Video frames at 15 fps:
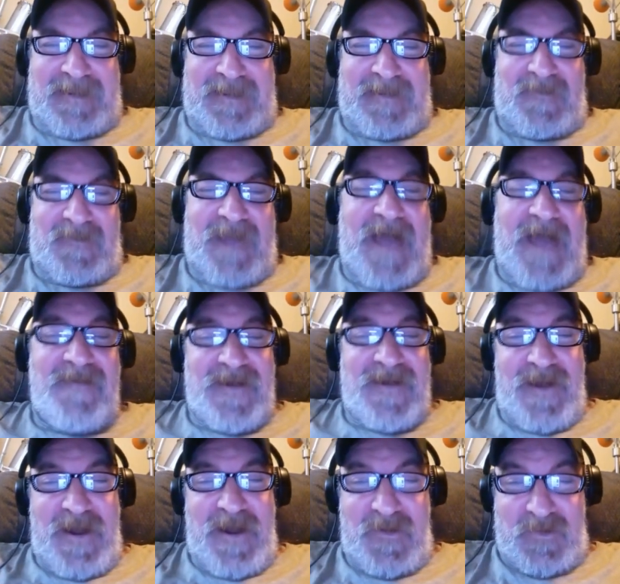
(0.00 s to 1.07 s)
Well, I'm your
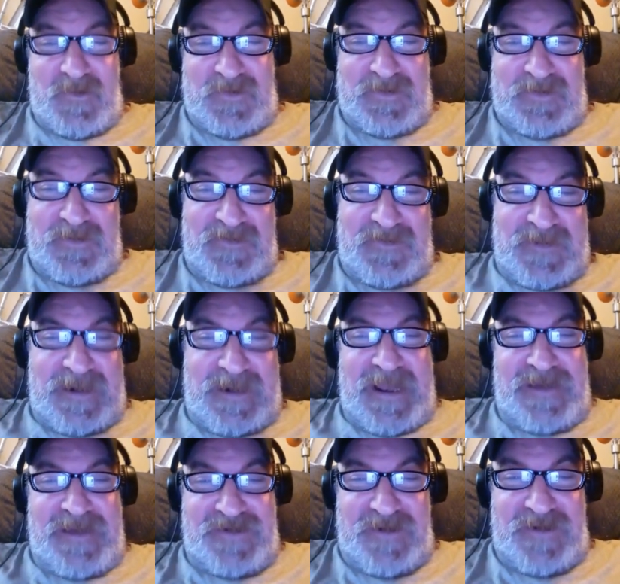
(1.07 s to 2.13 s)
host, the
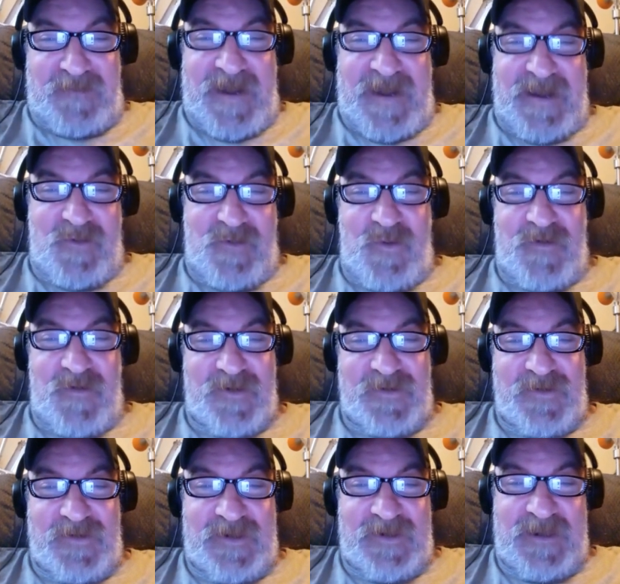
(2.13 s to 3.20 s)
legend Mike
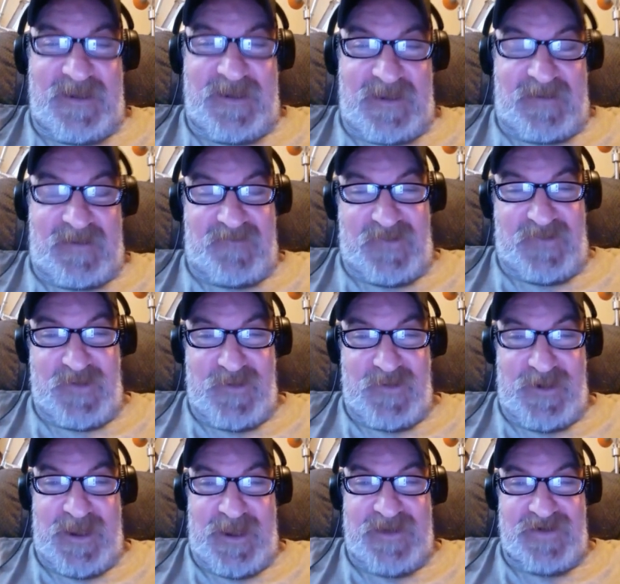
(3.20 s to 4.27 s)
Wilkerson of
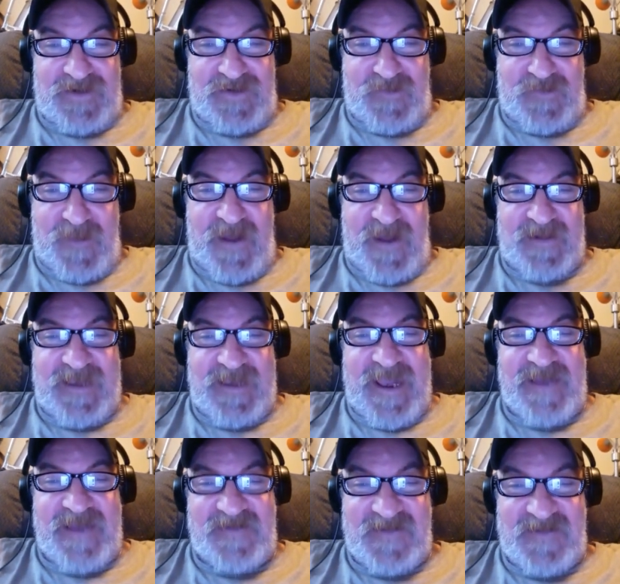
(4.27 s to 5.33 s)
Sooner Legends
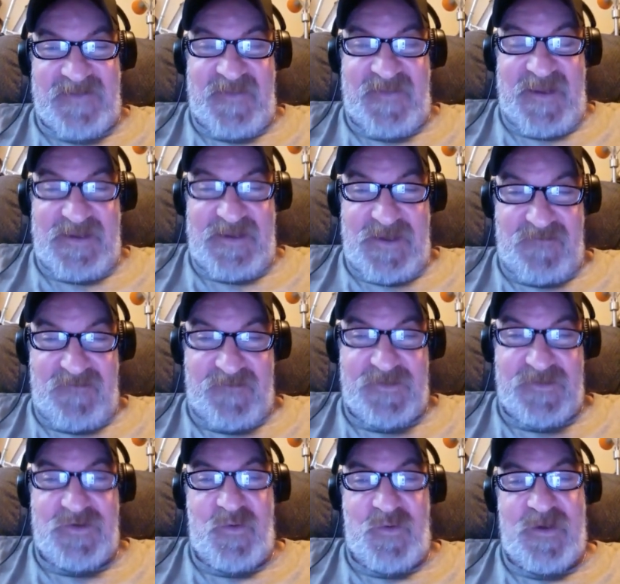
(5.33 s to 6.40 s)
podcast, and thank you for
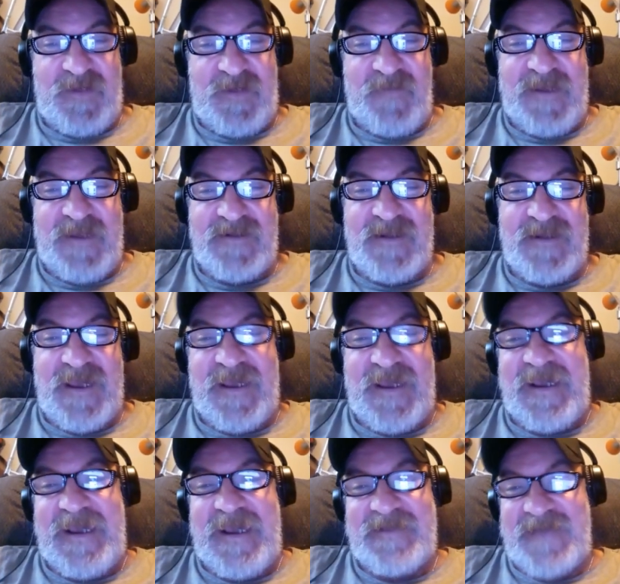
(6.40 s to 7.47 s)
joining me
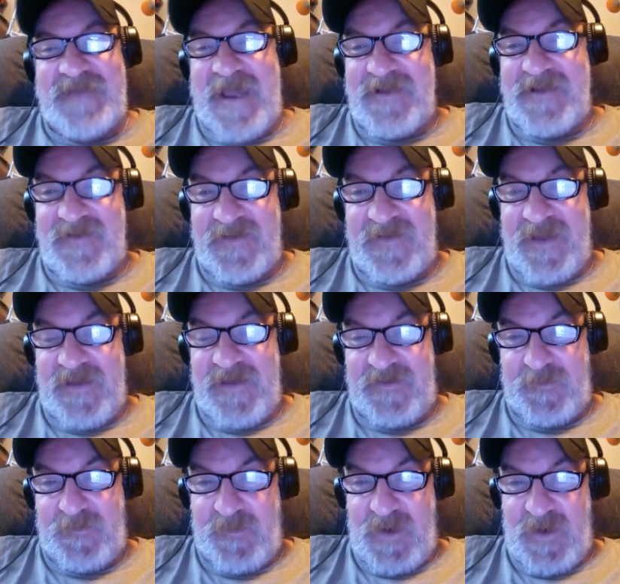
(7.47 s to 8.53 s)
today as I discuss
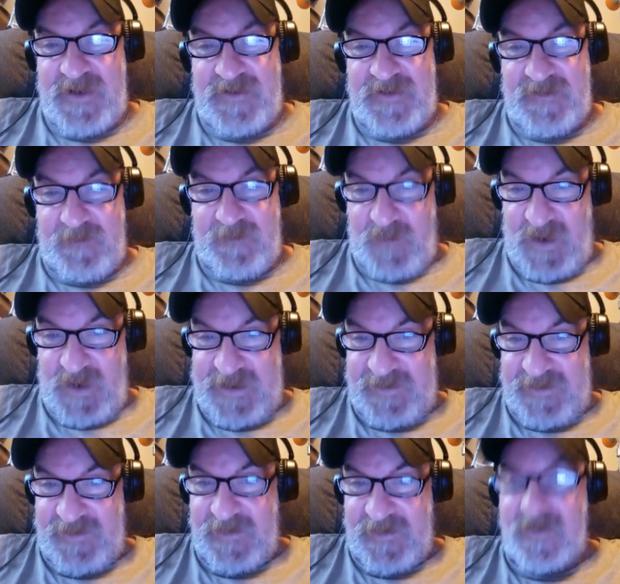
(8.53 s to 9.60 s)

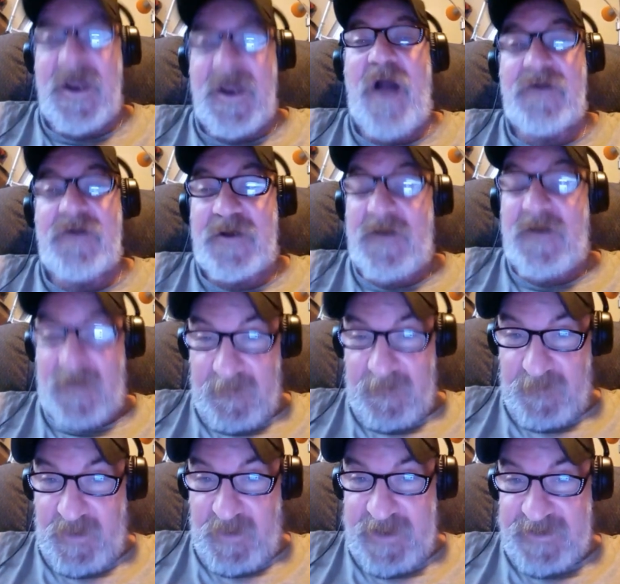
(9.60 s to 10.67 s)
Prentice, Dr.
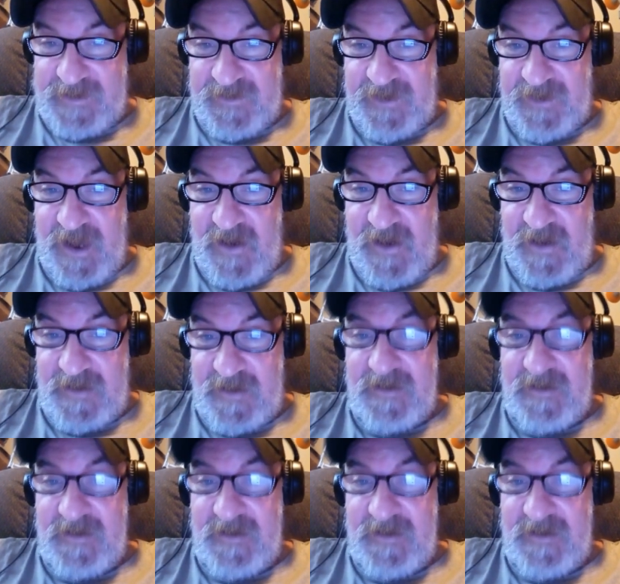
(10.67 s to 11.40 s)
Prentice Gautt,